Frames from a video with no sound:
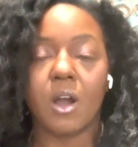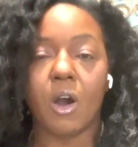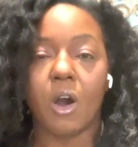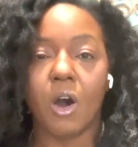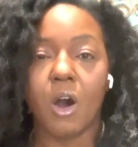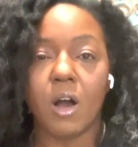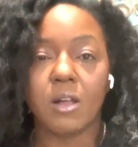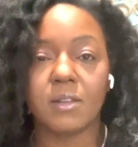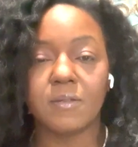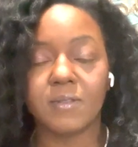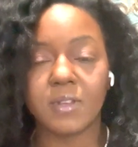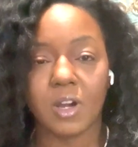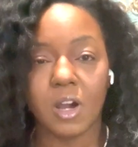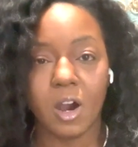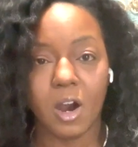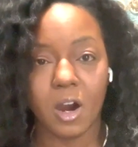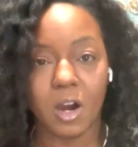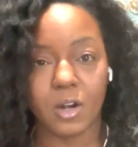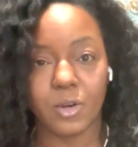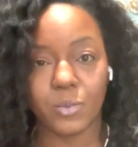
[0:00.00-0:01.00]
all of the
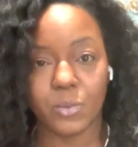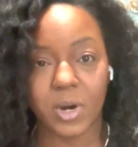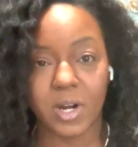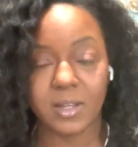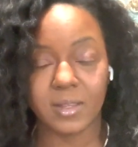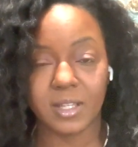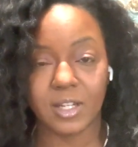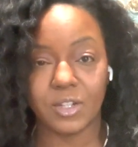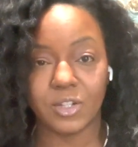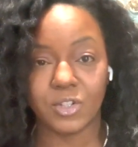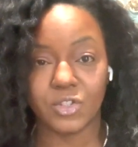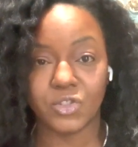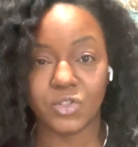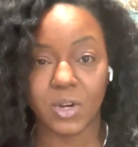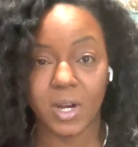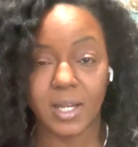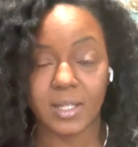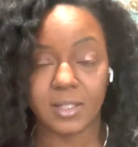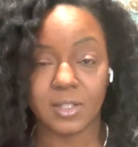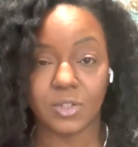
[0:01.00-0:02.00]
hard work that you're
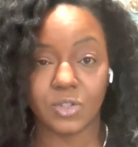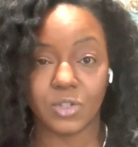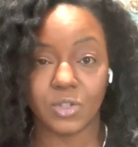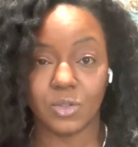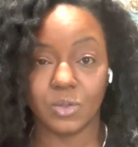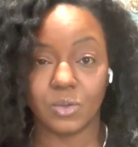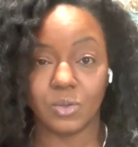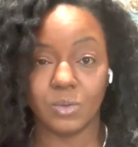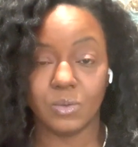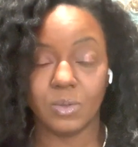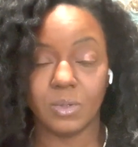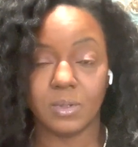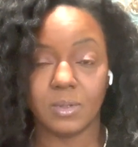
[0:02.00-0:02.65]
trying to do